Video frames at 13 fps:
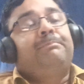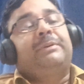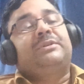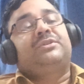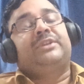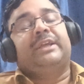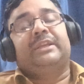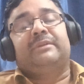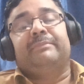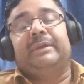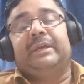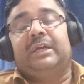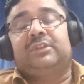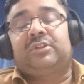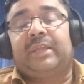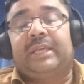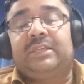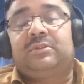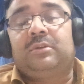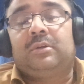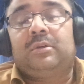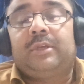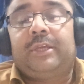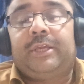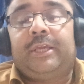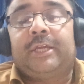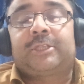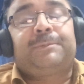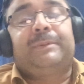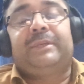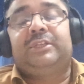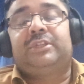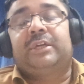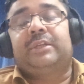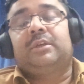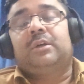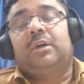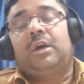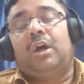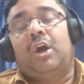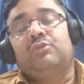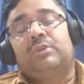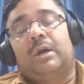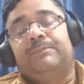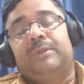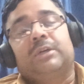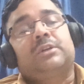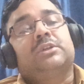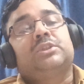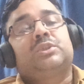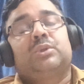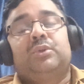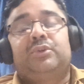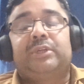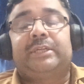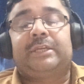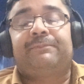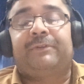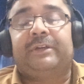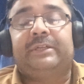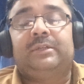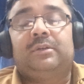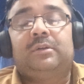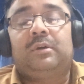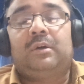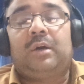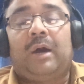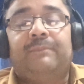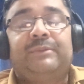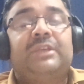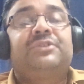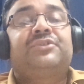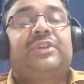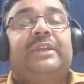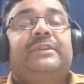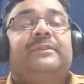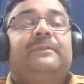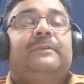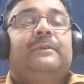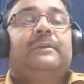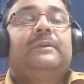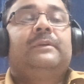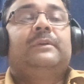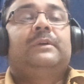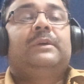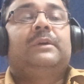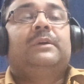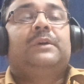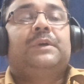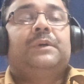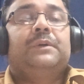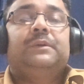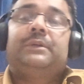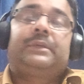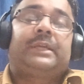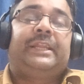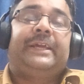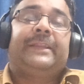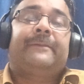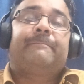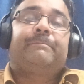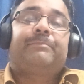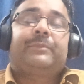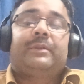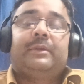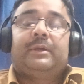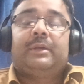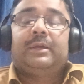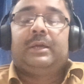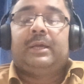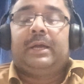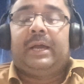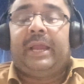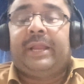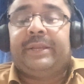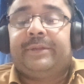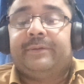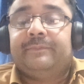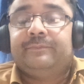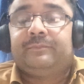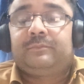President may authorize expenditure out of the consolidated fund of the state. Clear? And